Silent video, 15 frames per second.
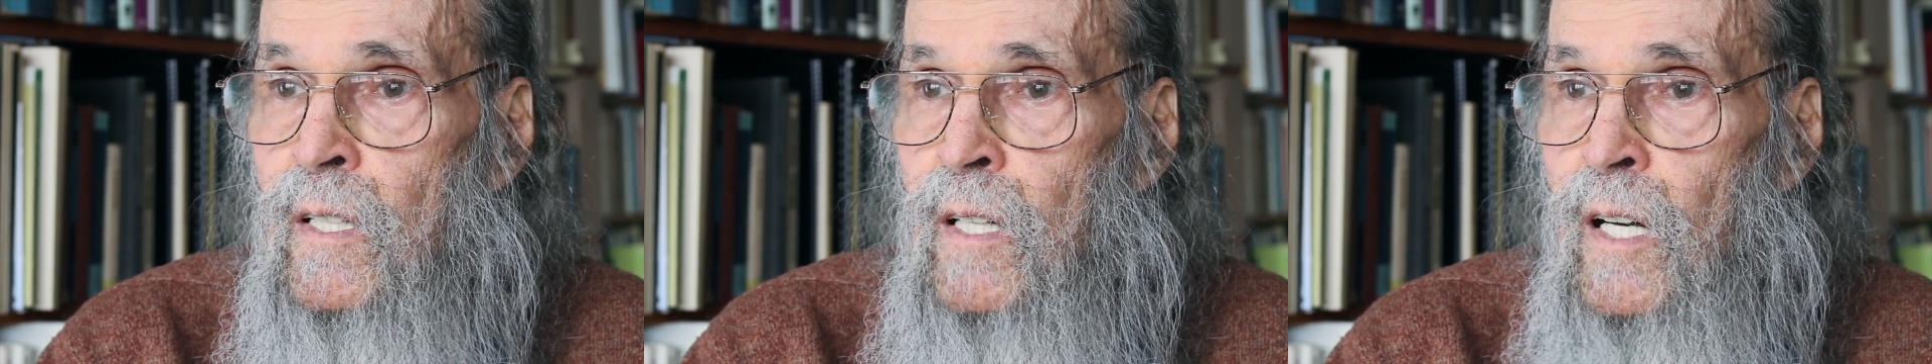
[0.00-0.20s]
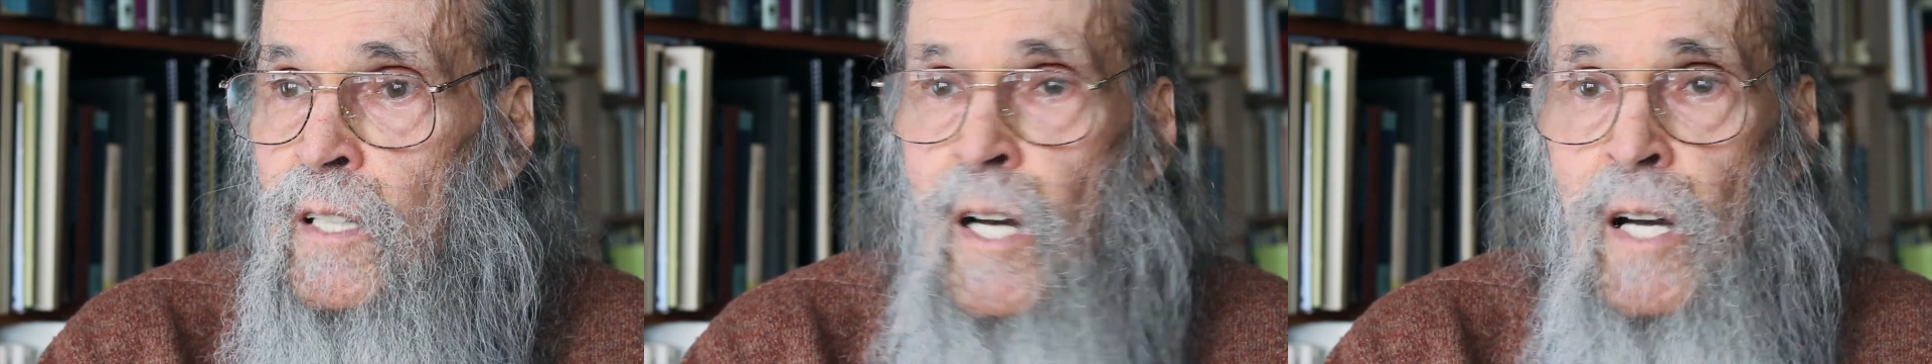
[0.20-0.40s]

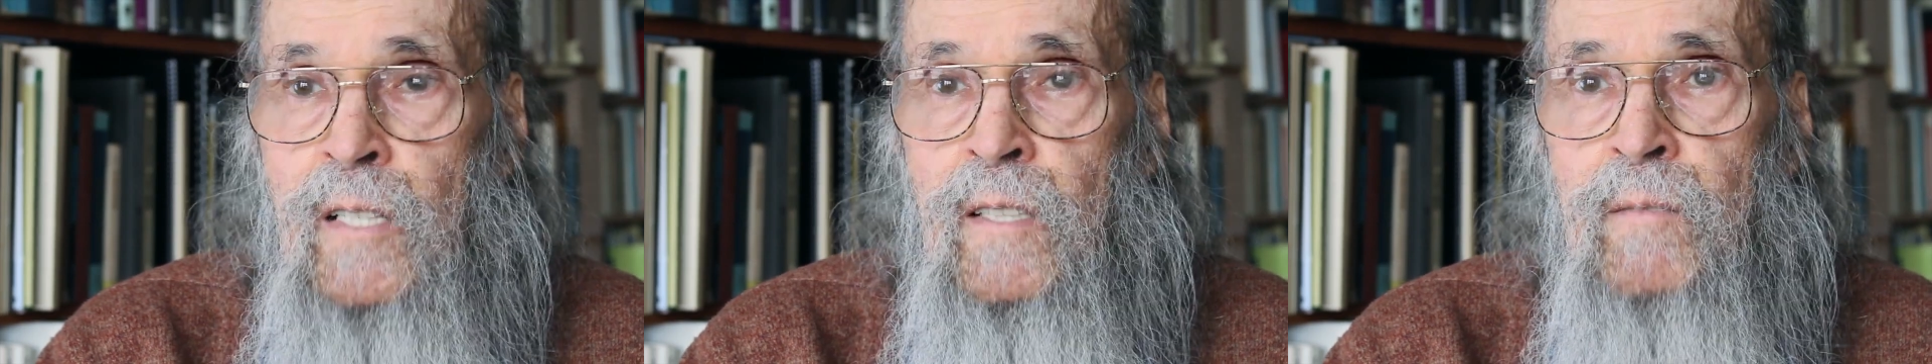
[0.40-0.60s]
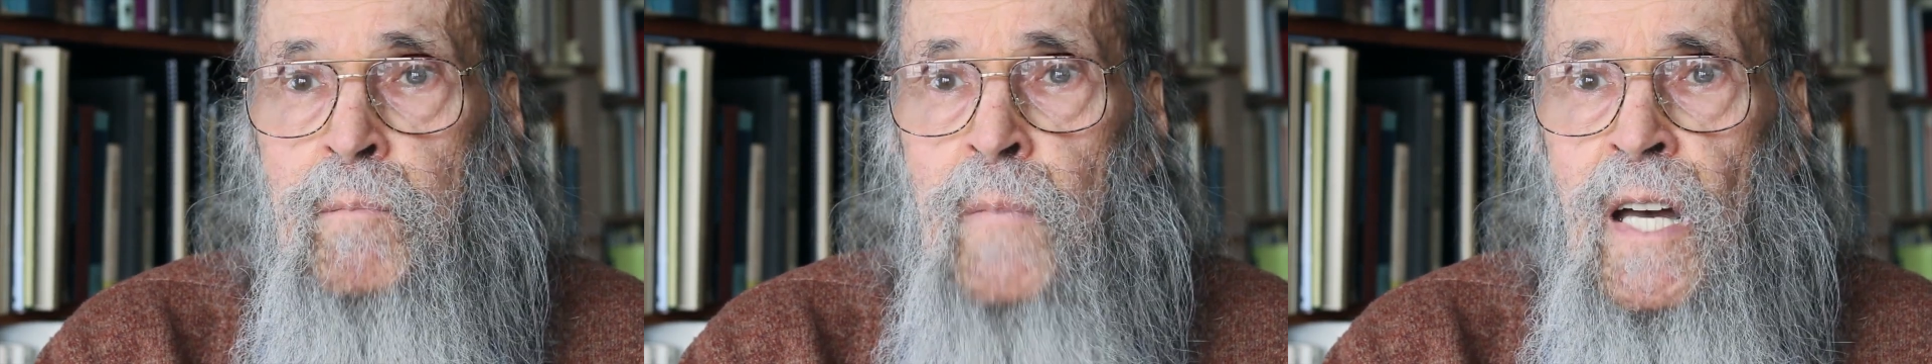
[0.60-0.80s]
a
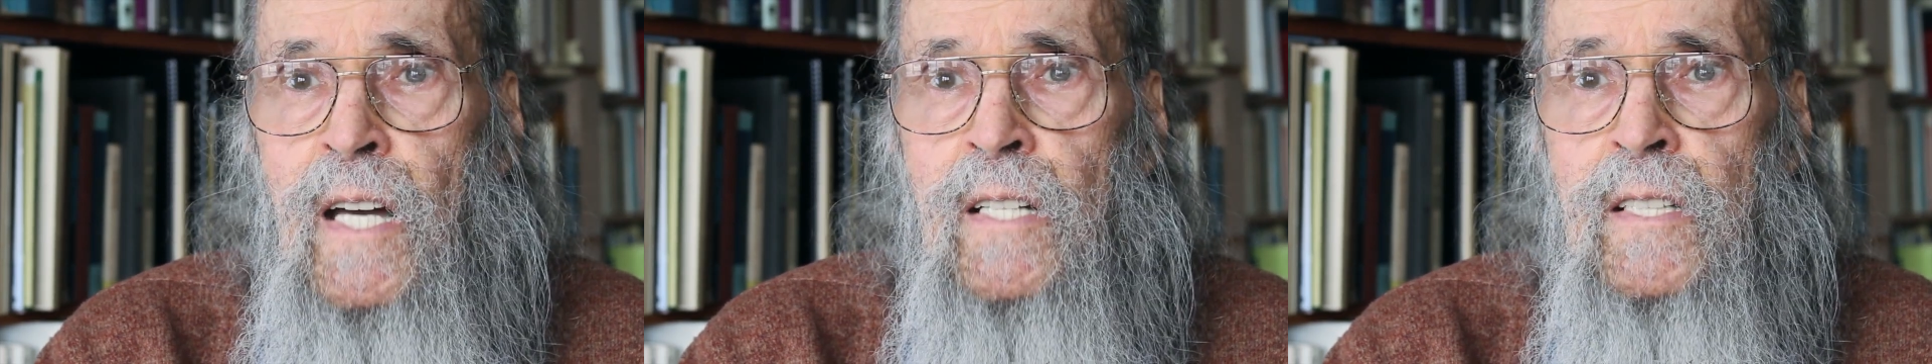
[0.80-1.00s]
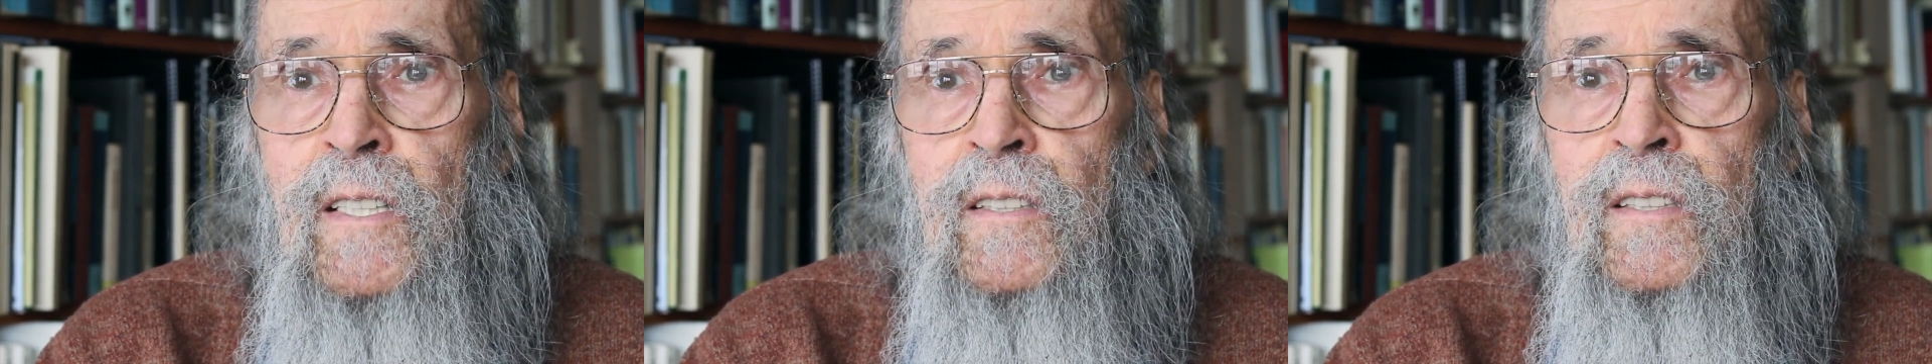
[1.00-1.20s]
kind of
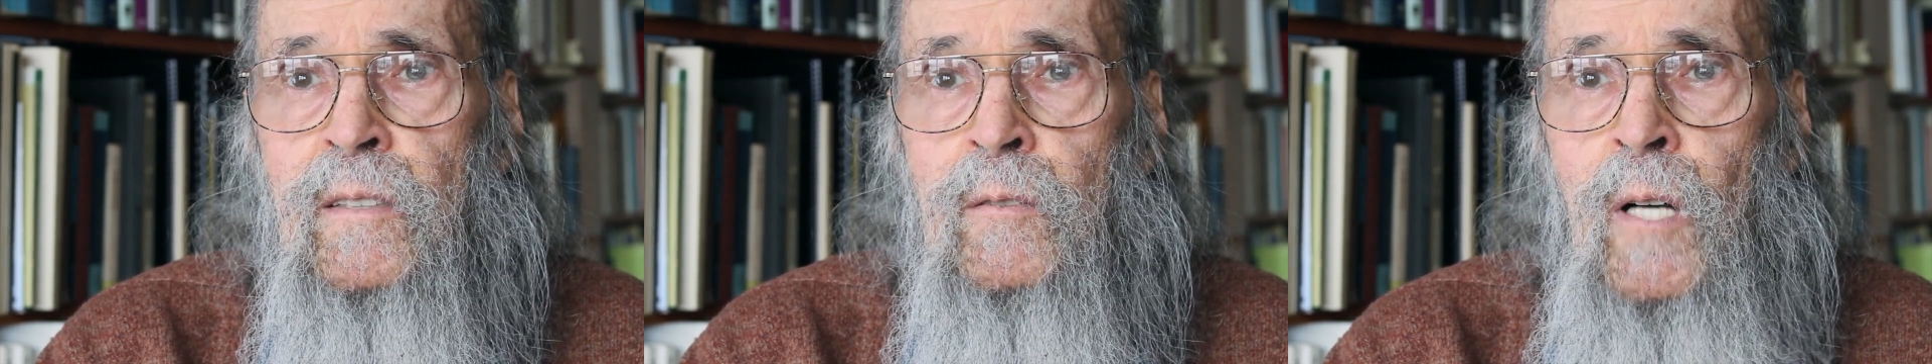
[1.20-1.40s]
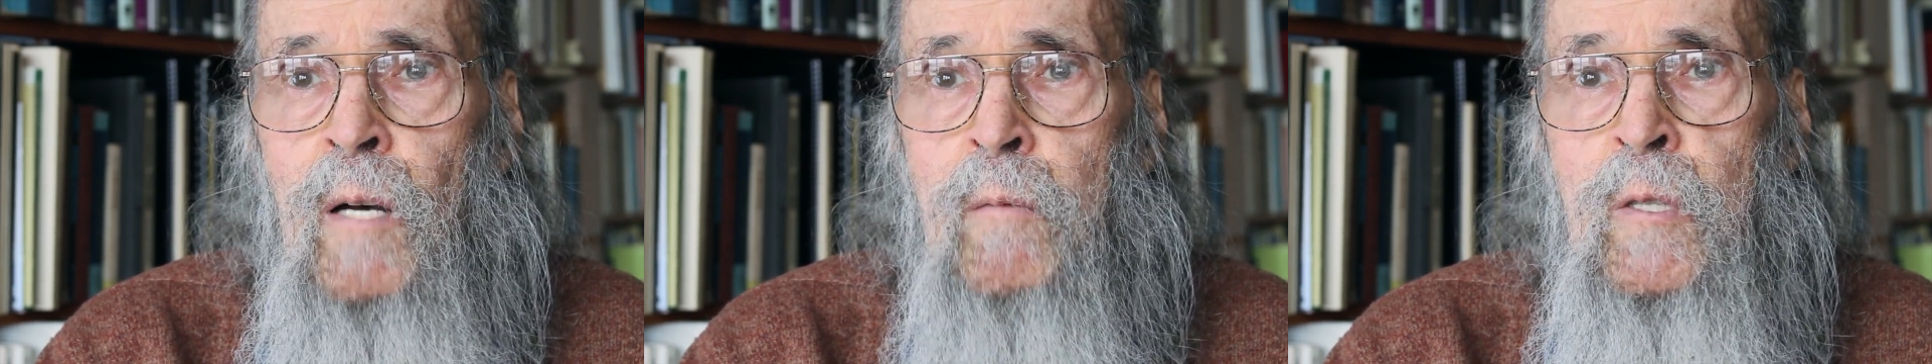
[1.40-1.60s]
madness.
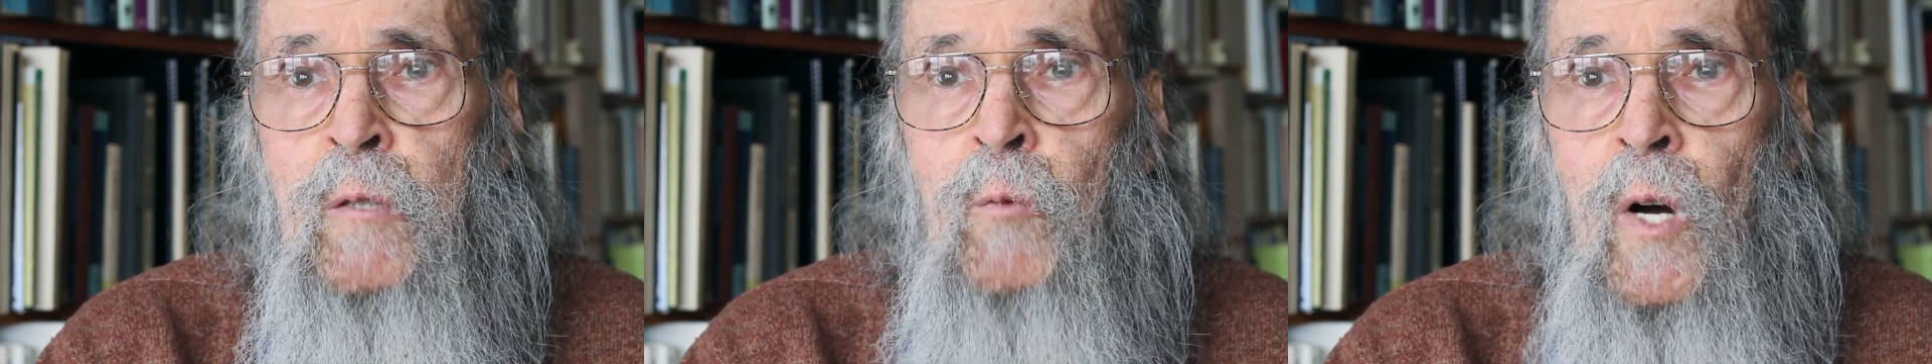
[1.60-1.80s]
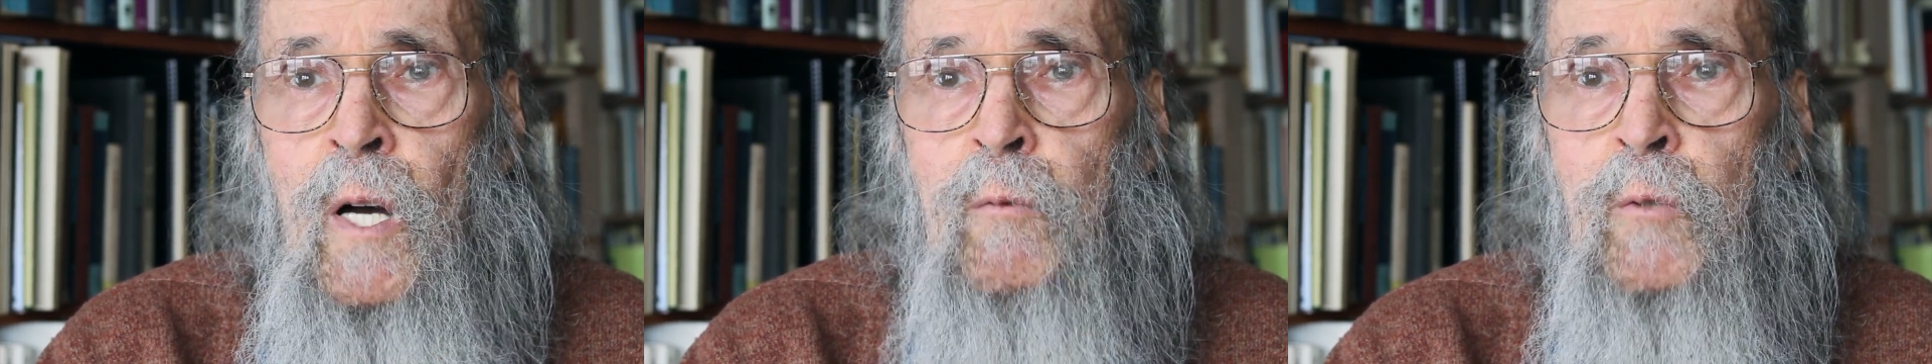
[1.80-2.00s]
I mean,
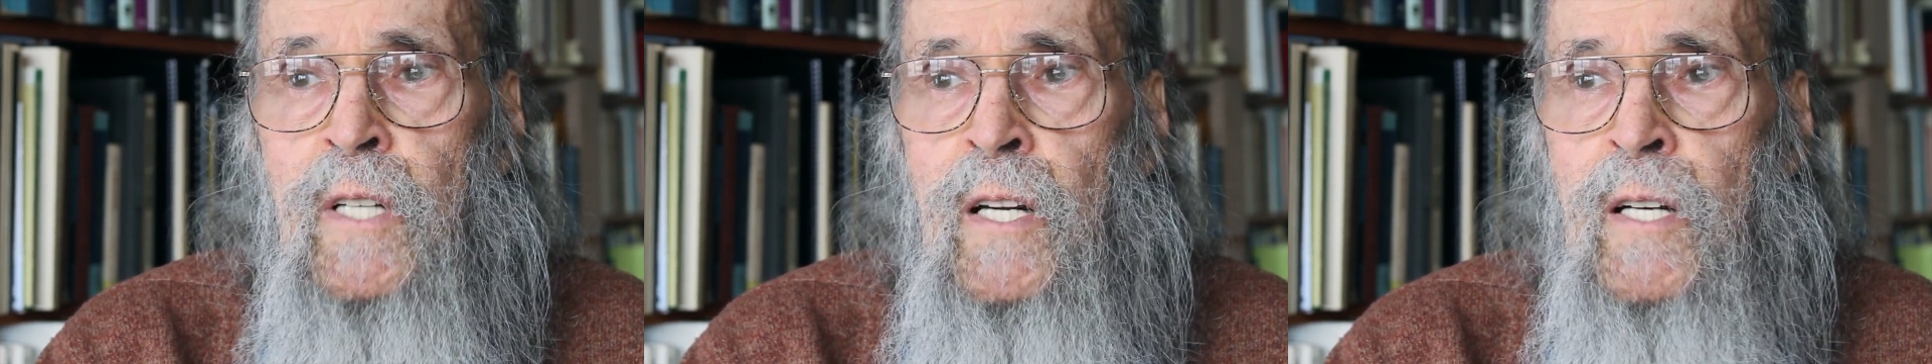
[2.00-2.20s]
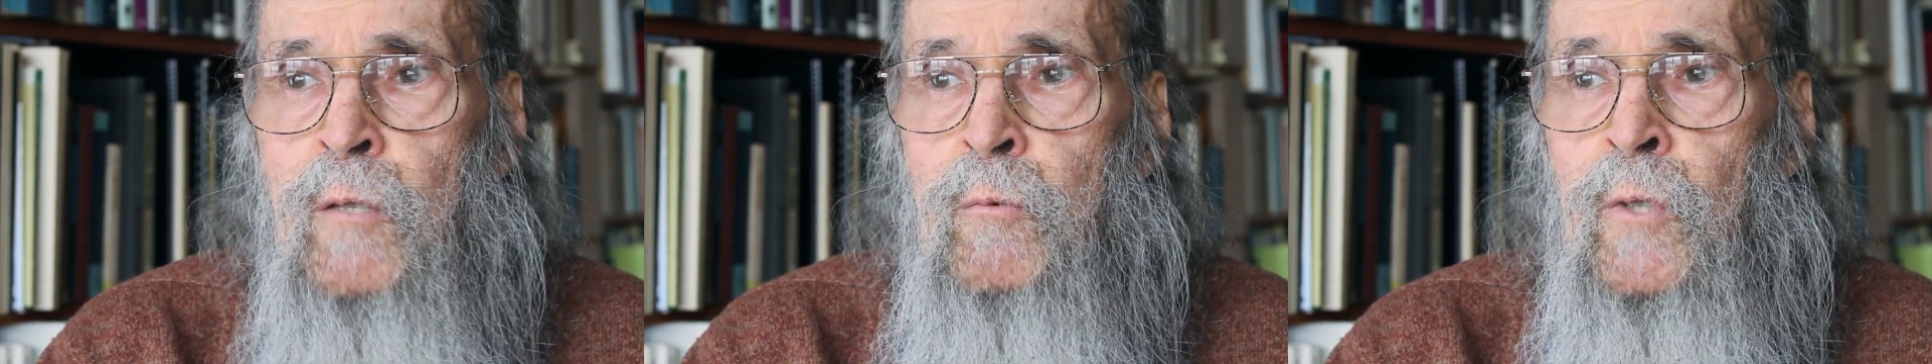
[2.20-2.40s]
why would
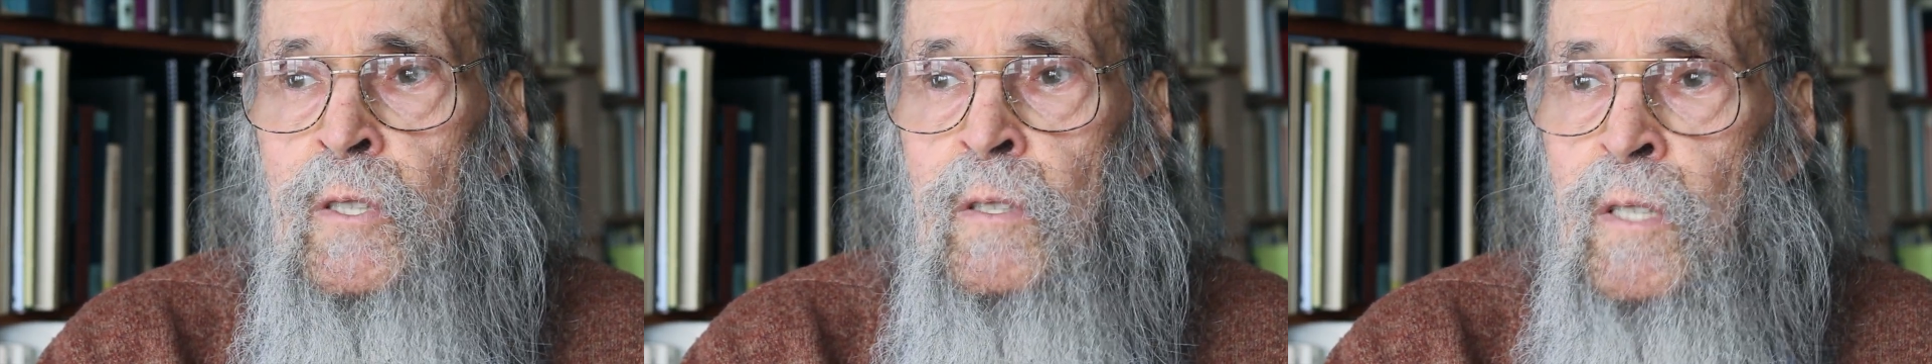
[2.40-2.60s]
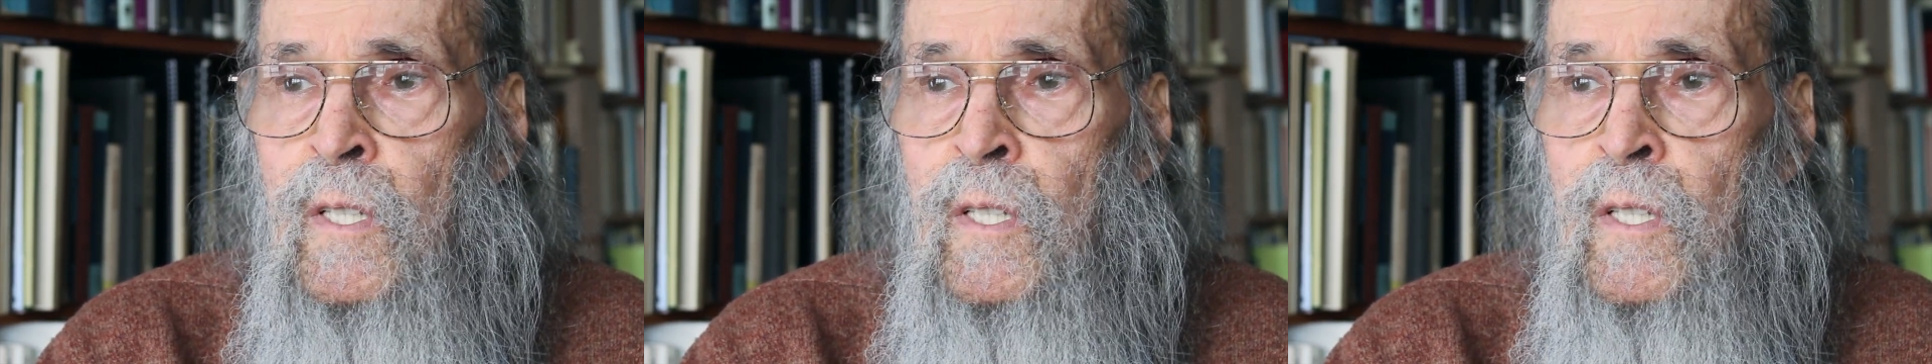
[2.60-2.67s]
anyone